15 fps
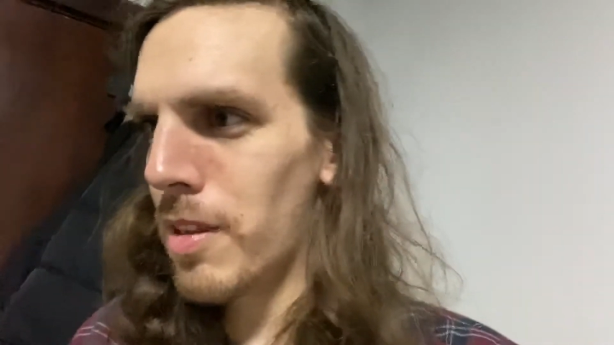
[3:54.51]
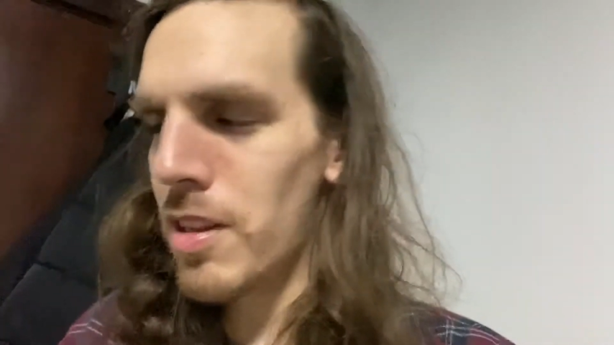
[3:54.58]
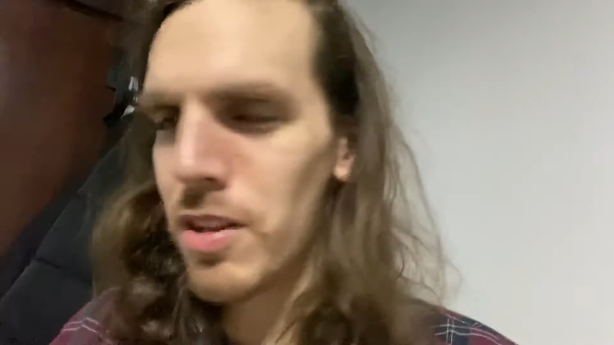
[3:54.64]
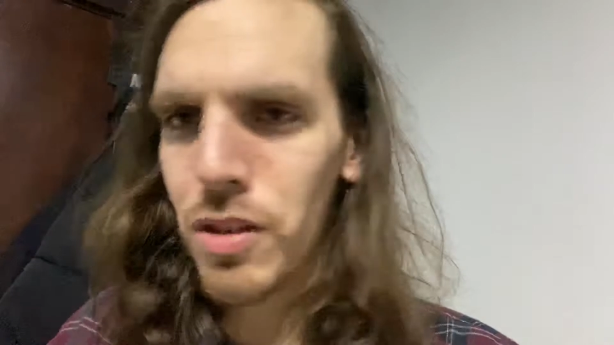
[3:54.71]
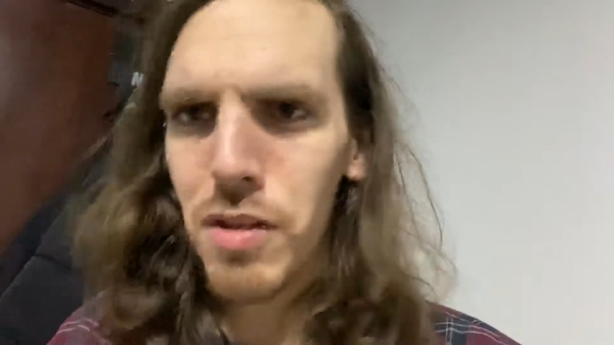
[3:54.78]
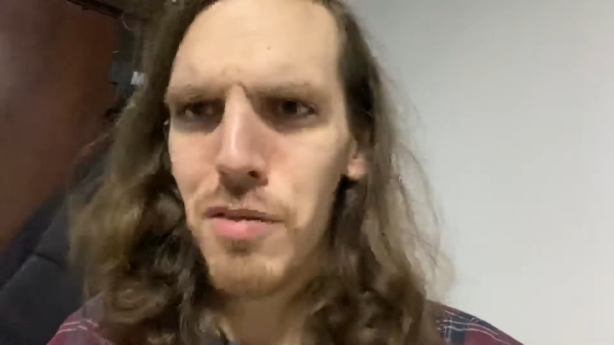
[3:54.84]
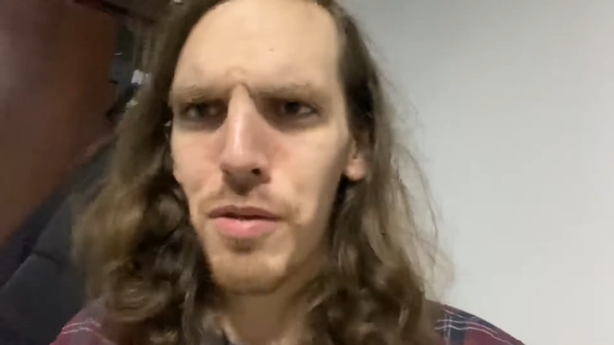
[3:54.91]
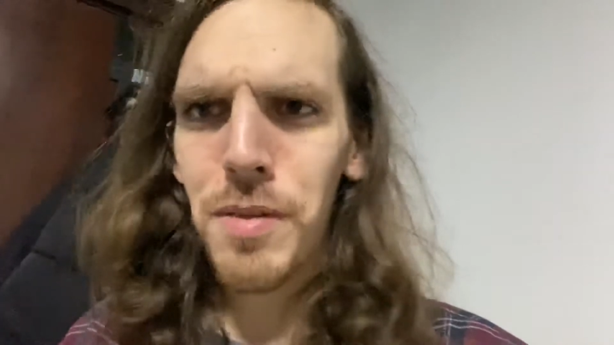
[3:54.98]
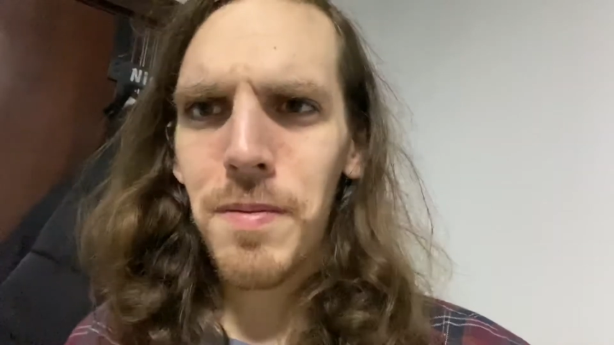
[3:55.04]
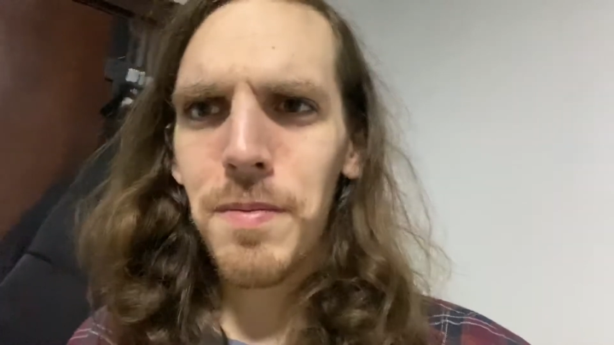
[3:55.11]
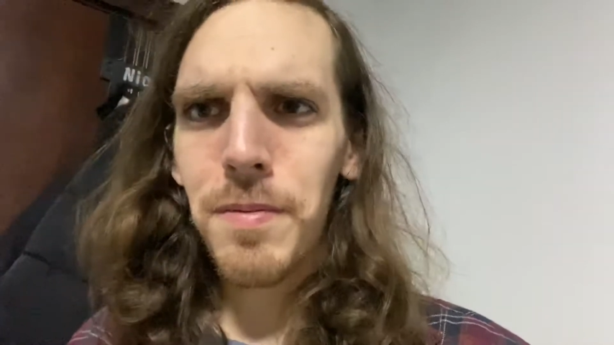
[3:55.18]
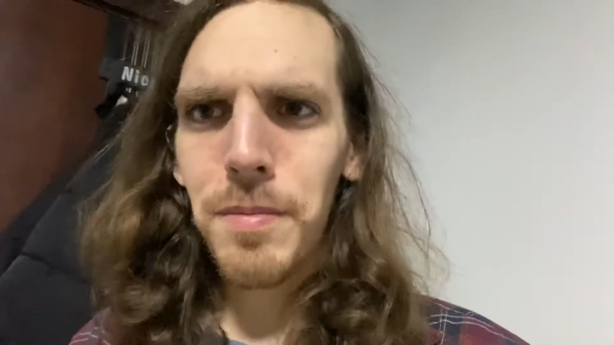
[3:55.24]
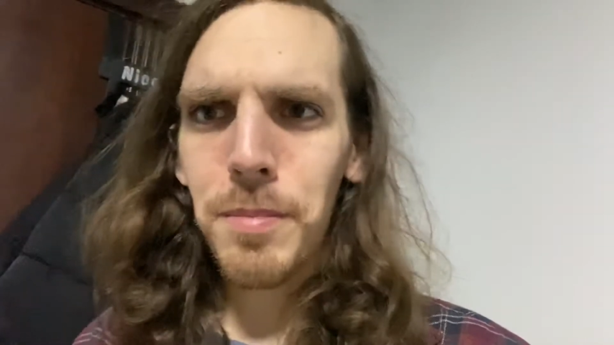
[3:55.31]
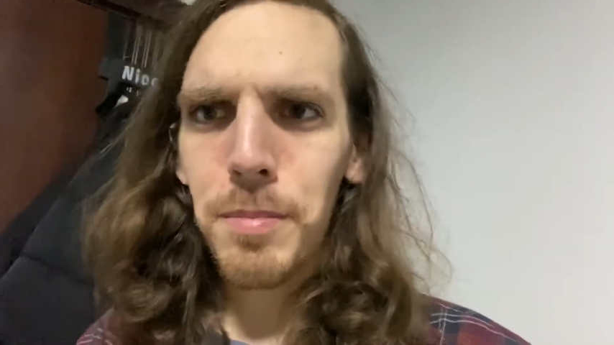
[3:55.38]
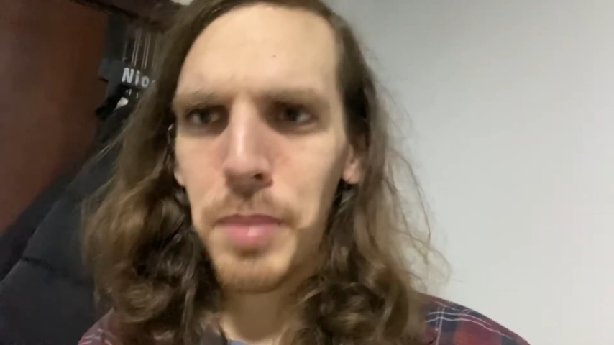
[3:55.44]
sort of
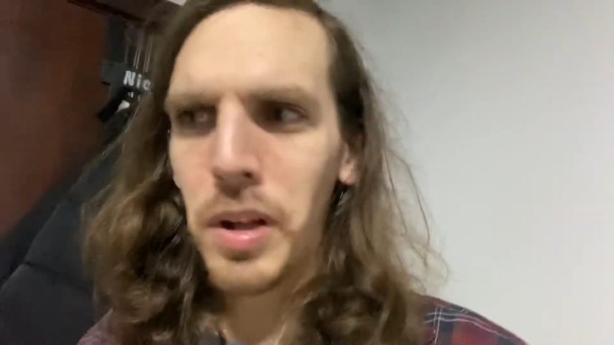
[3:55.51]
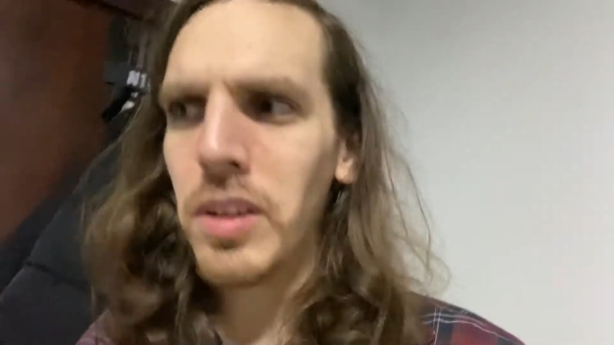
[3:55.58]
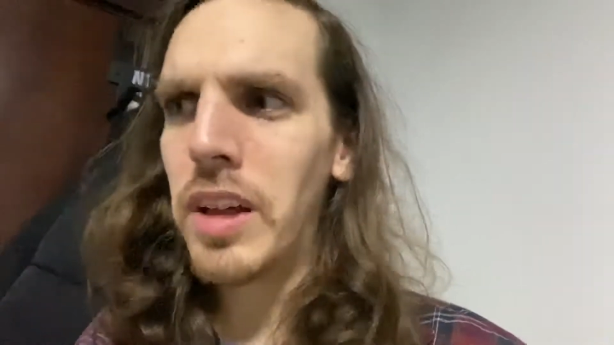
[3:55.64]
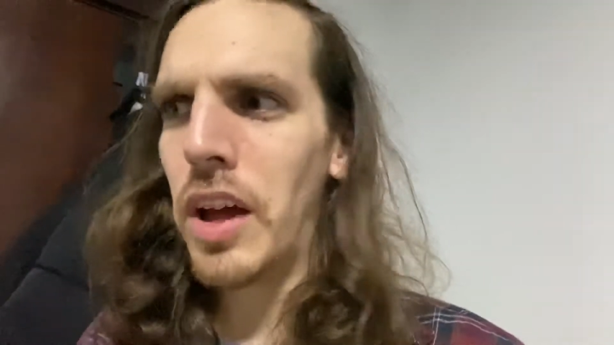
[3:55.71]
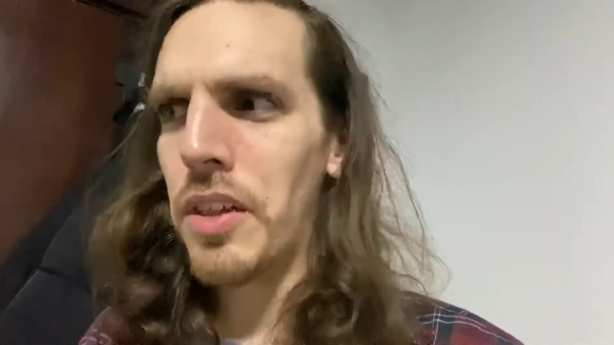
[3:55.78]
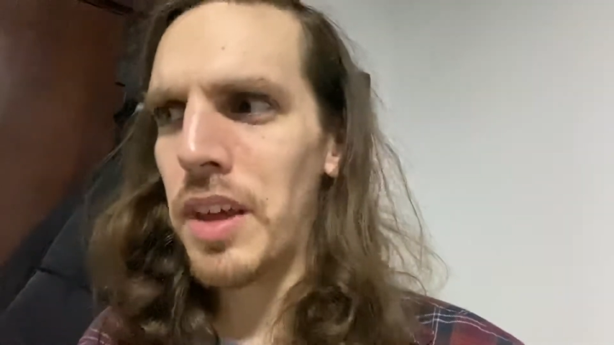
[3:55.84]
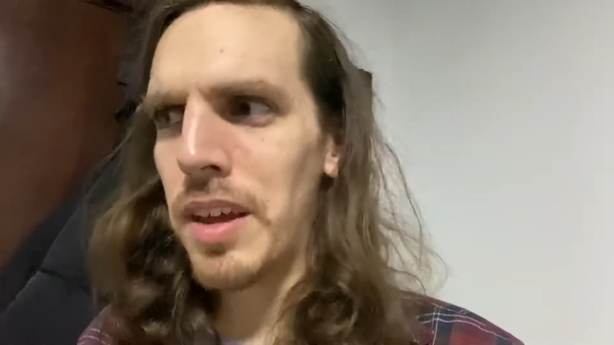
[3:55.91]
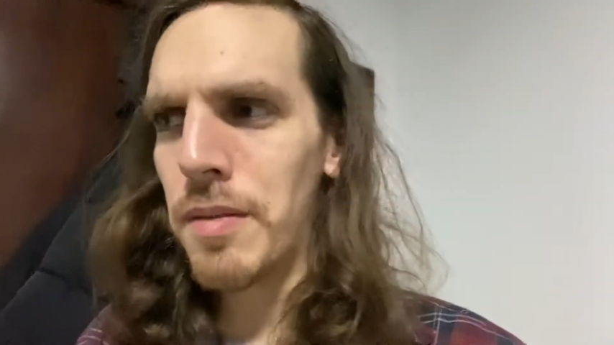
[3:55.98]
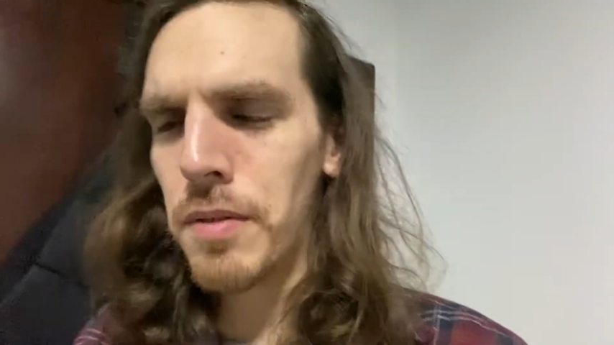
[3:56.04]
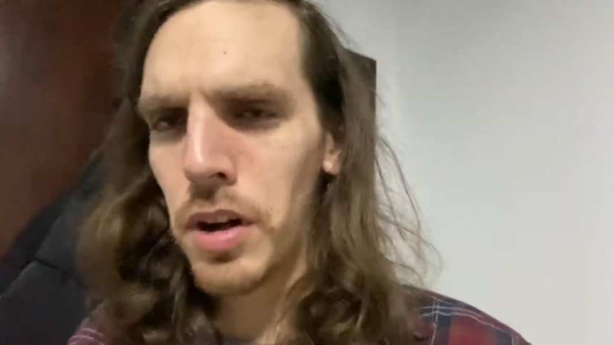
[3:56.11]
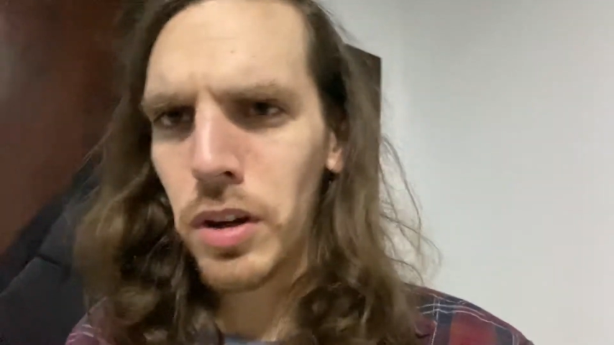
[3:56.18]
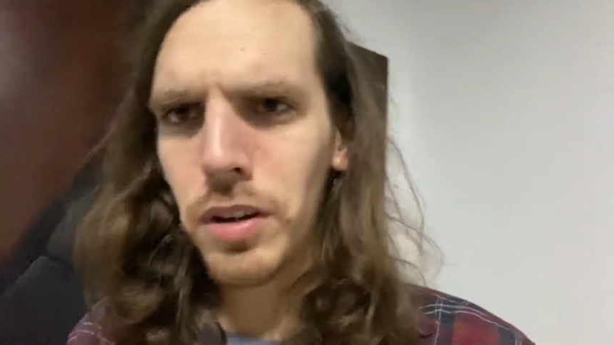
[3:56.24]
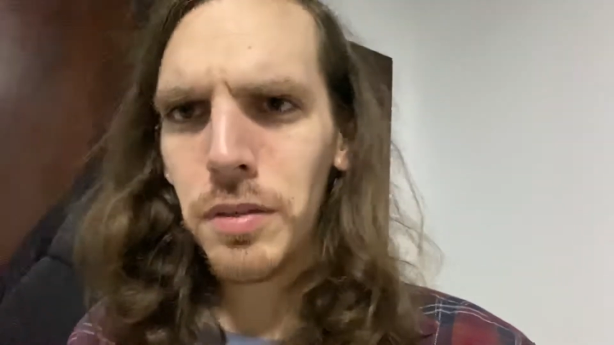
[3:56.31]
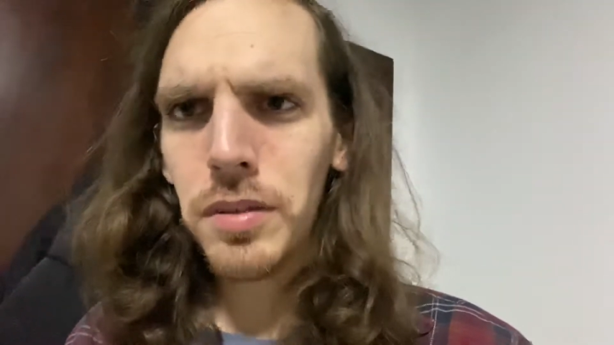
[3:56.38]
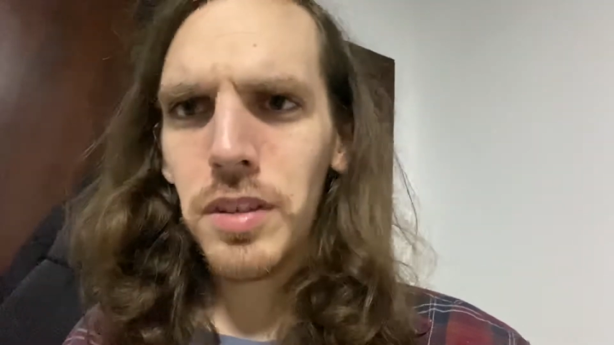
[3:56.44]
built, how they
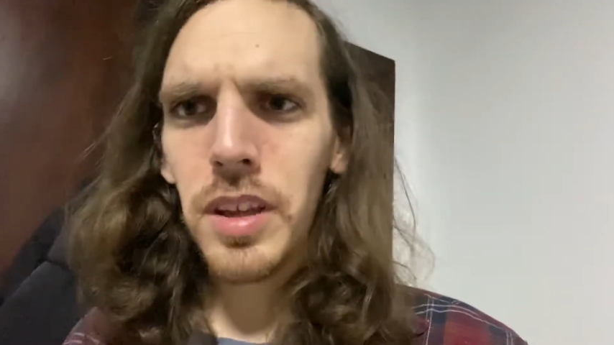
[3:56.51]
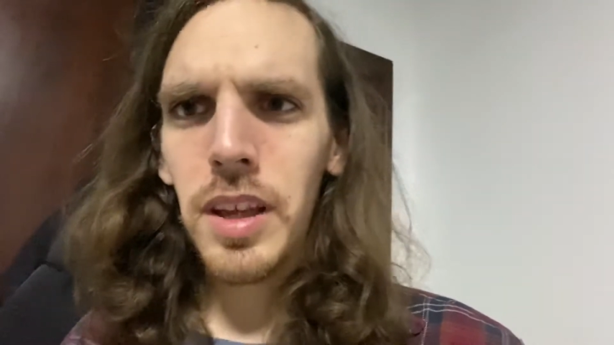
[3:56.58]
evolved